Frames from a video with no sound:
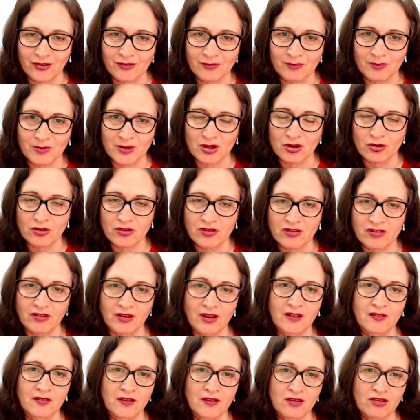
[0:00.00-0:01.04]
because
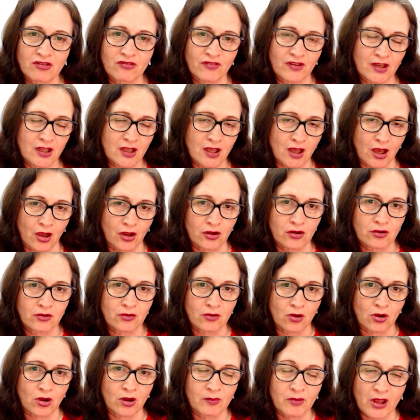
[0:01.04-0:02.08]
in this video
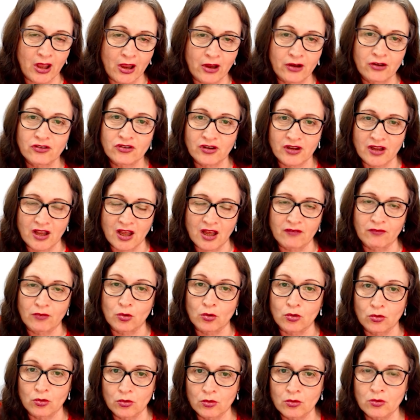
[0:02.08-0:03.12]
I'm going to cover
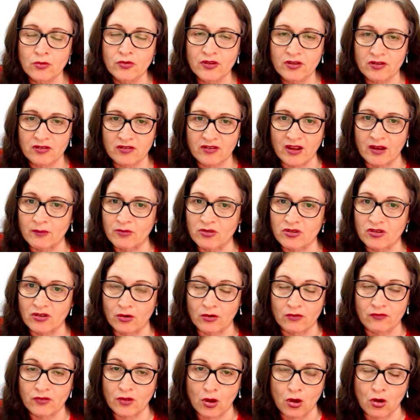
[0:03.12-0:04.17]
all the steps
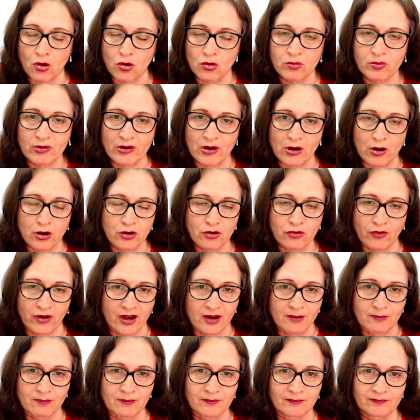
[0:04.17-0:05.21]
of the whole
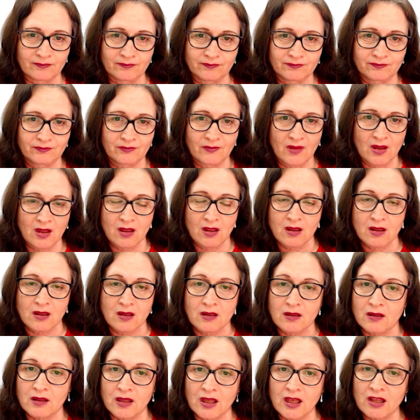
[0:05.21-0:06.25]
program.
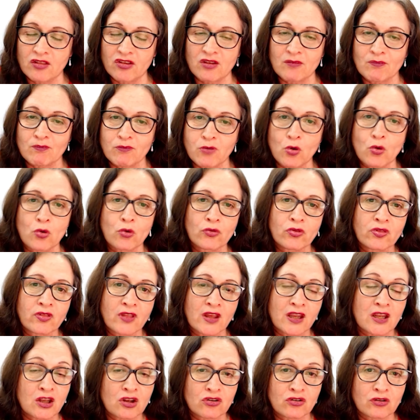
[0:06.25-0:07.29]
It's important that
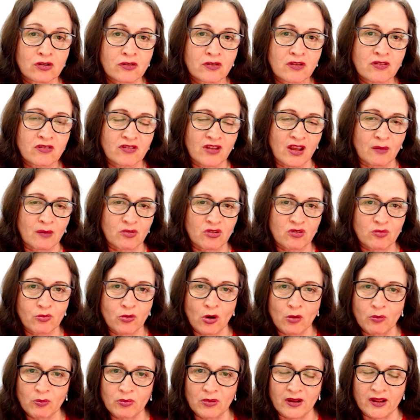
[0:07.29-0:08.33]
you do the steps
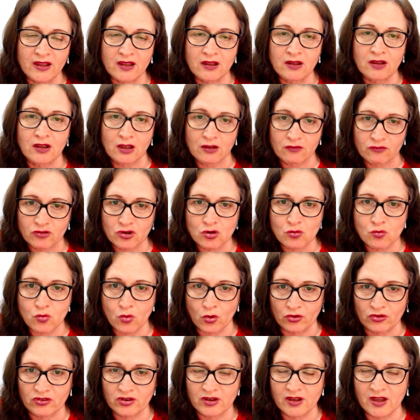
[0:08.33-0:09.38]
properly if you
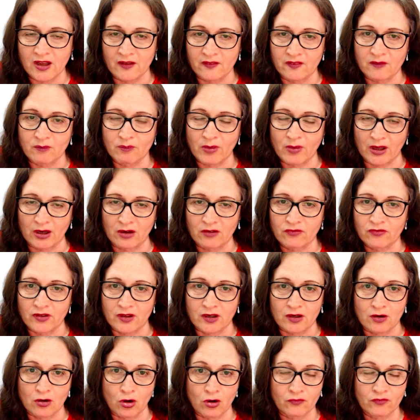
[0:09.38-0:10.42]
want to get the
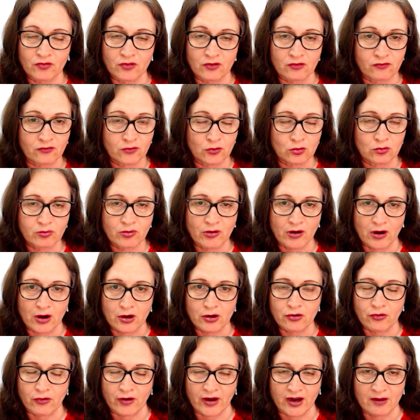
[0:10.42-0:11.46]
benefit of the full
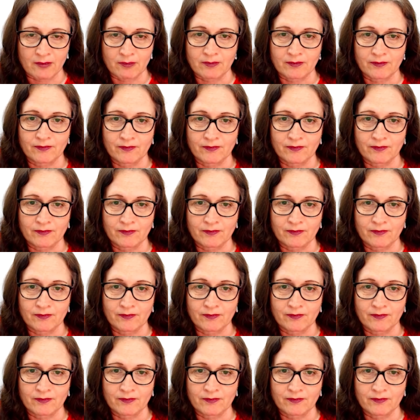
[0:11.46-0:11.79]
program.